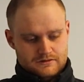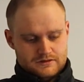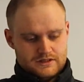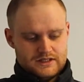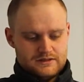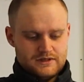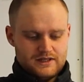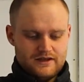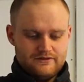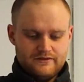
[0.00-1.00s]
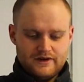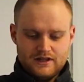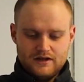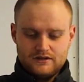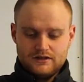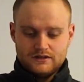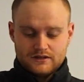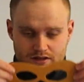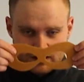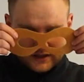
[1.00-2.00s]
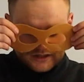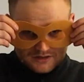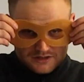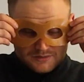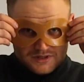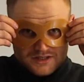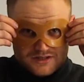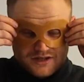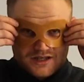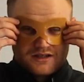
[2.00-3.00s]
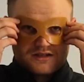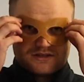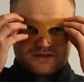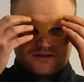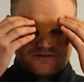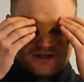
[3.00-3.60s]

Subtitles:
Doesn't need to be in there for very long. Then you can just put it straight onto your